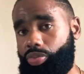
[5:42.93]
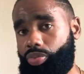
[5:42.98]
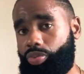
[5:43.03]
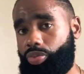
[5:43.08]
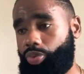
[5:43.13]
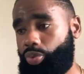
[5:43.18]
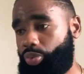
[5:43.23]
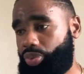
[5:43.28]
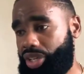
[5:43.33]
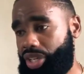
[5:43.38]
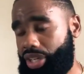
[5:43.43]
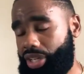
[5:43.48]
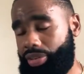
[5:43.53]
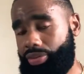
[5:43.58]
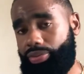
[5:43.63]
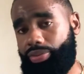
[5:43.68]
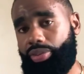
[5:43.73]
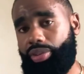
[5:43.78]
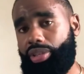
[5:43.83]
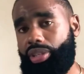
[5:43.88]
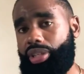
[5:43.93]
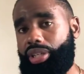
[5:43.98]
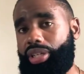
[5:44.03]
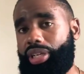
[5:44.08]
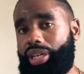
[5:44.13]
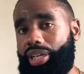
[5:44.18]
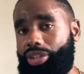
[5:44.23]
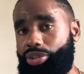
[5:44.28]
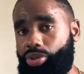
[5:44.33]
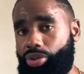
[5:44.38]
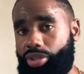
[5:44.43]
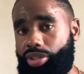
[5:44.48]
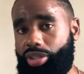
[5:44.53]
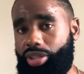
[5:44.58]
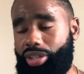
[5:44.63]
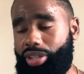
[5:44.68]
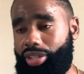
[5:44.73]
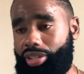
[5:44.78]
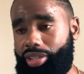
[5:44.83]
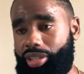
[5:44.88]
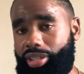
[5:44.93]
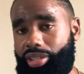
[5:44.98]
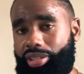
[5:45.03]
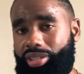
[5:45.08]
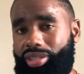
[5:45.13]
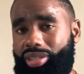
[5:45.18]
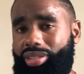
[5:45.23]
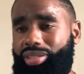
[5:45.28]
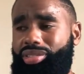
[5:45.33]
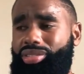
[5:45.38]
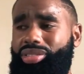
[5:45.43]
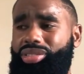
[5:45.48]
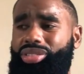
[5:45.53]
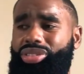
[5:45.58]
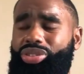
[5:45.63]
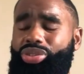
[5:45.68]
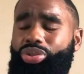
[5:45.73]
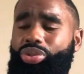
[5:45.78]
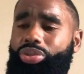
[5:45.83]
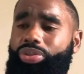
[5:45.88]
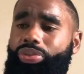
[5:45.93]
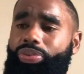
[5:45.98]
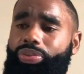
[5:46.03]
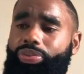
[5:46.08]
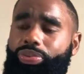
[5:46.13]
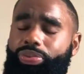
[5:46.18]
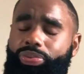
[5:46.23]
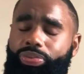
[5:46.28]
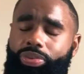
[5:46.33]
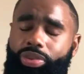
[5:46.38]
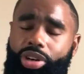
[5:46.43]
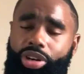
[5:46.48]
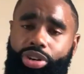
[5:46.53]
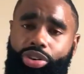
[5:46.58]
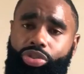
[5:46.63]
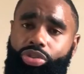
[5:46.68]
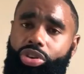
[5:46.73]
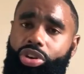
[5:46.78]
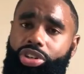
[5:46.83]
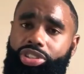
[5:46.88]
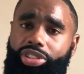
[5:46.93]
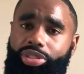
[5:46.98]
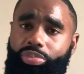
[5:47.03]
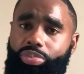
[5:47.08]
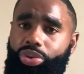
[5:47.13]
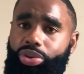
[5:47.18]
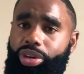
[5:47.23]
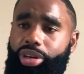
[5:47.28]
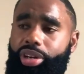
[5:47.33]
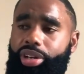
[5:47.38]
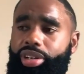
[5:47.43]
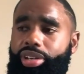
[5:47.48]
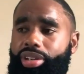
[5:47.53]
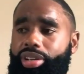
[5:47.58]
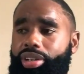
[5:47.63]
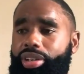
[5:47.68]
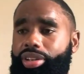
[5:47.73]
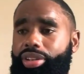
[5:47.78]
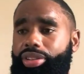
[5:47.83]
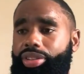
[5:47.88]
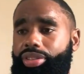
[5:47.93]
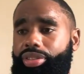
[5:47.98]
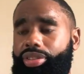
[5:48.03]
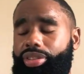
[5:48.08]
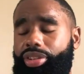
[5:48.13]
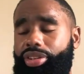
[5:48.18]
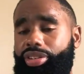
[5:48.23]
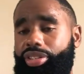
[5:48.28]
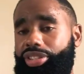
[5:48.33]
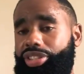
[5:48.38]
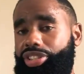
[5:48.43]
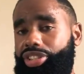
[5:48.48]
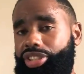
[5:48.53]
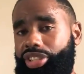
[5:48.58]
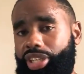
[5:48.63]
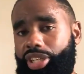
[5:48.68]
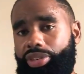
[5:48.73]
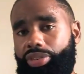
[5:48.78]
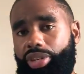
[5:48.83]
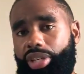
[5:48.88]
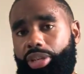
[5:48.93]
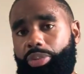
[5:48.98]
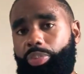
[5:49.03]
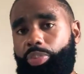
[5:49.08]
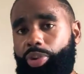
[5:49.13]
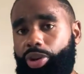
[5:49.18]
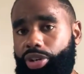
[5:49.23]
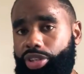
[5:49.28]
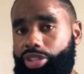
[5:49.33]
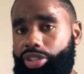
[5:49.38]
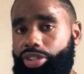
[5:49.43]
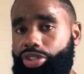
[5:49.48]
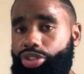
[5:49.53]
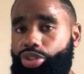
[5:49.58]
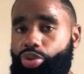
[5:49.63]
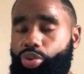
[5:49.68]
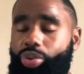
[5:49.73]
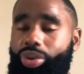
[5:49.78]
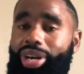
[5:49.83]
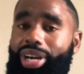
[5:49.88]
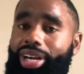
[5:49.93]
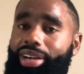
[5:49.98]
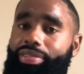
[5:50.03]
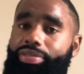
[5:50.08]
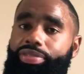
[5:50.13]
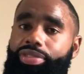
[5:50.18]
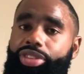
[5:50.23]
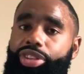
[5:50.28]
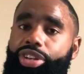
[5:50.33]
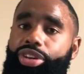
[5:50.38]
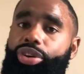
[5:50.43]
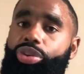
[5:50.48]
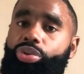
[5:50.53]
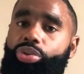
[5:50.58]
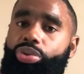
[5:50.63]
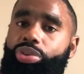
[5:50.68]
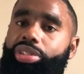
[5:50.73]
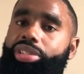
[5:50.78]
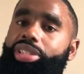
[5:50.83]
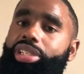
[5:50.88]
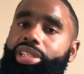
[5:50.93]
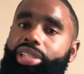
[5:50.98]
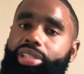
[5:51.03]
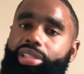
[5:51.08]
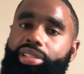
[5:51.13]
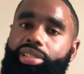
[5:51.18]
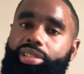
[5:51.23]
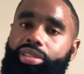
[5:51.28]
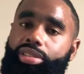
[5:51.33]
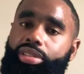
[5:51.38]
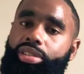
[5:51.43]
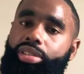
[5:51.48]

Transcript: weave and those sort of things. So across the board, there is generally persons who have their own taste.